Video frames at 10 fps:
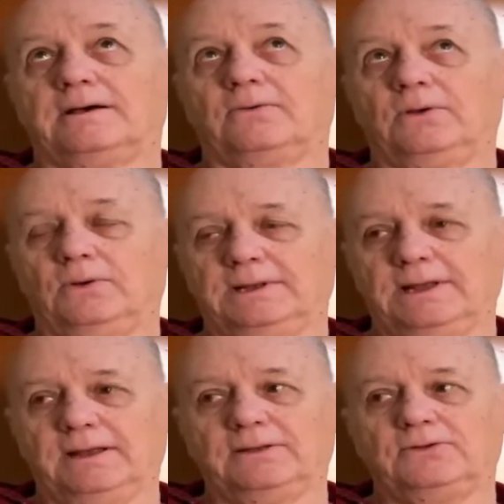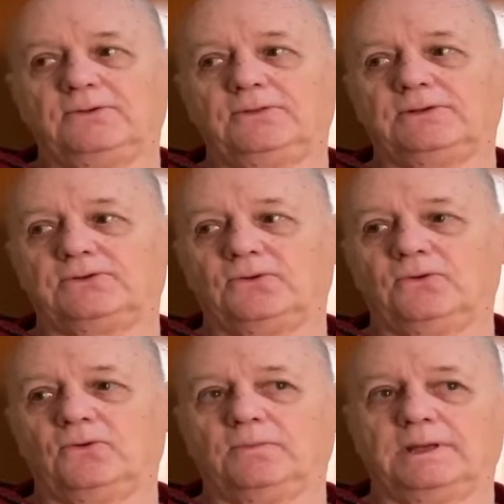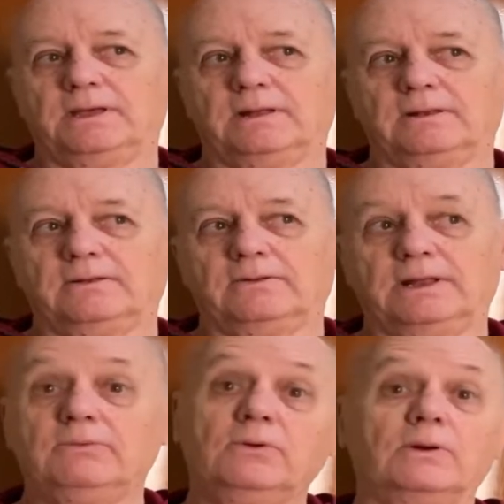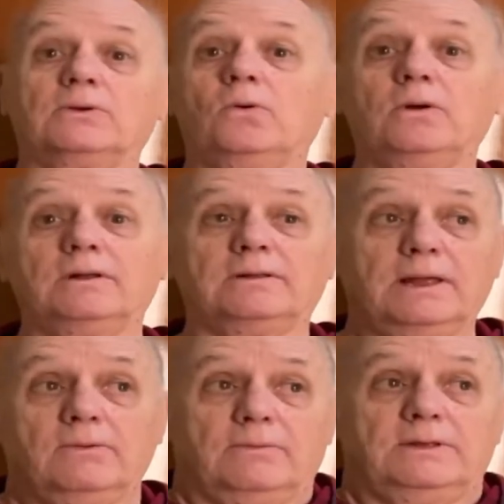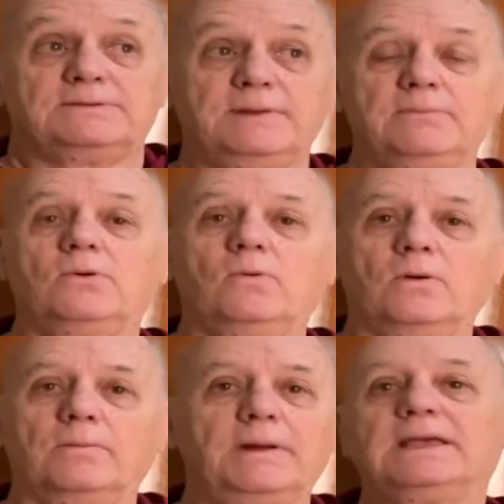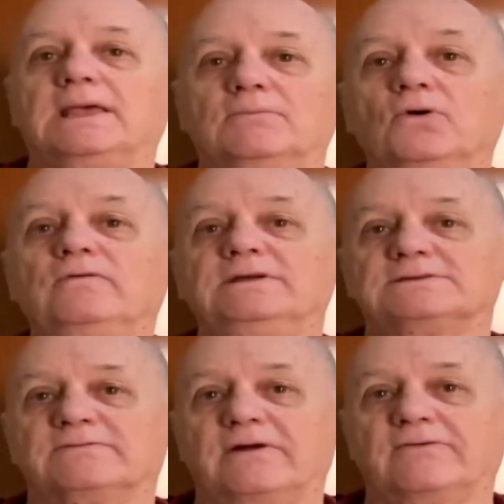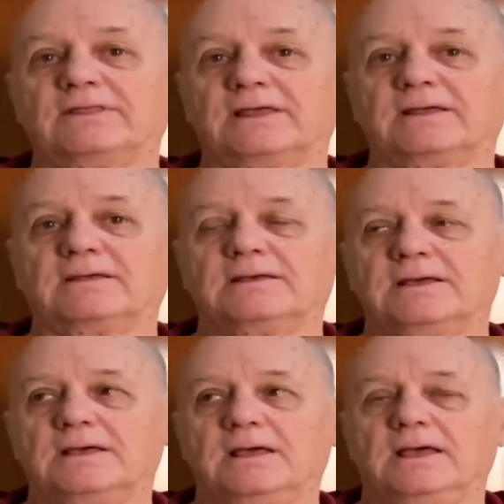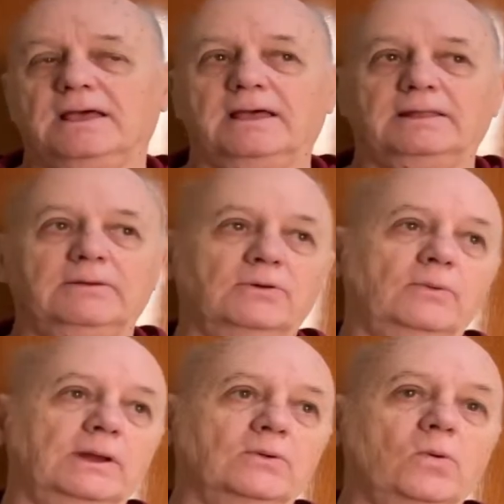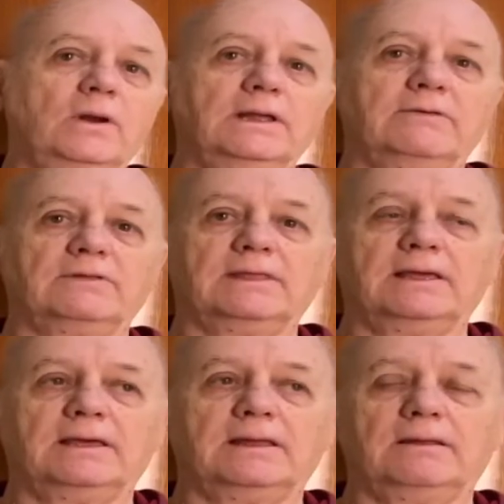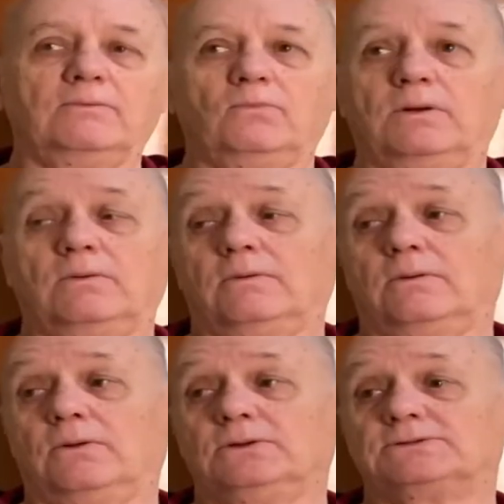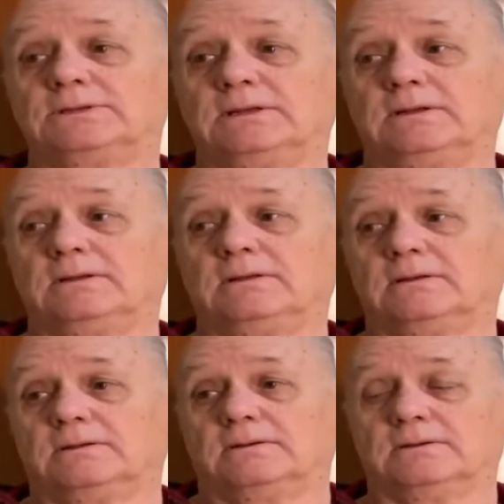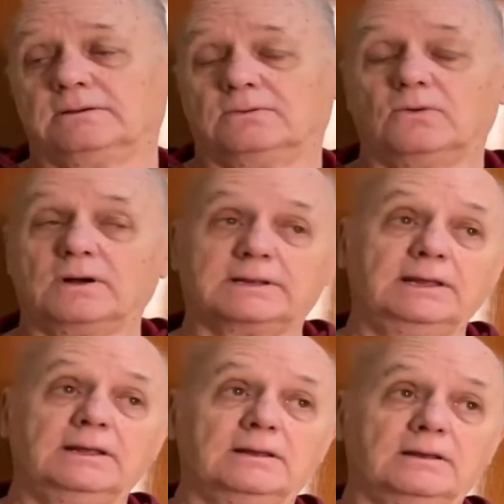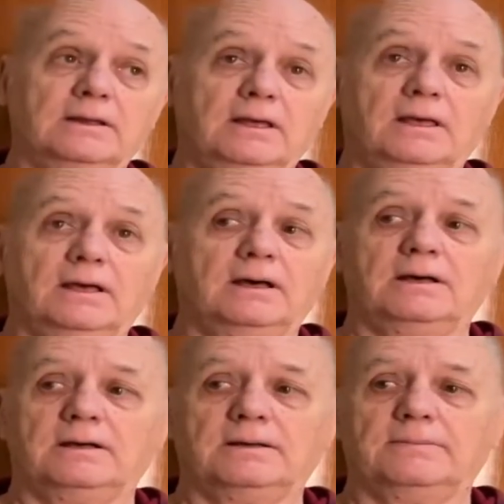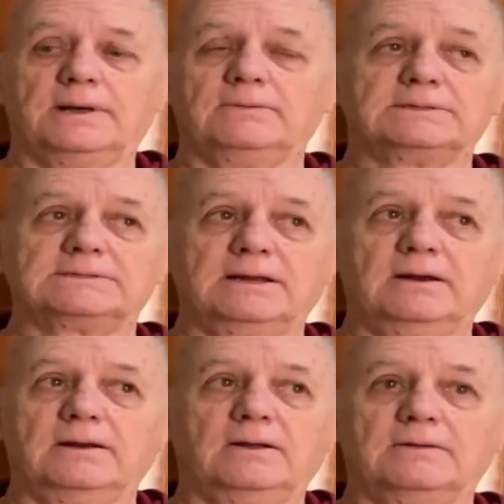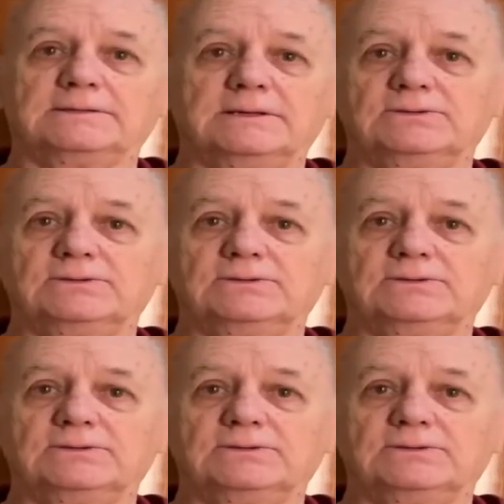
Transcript: we went down into the tomb, and they were recording. These people were making movies of everything, and they were recording everything. And when Lucy walked in, I was there, and all of a sudden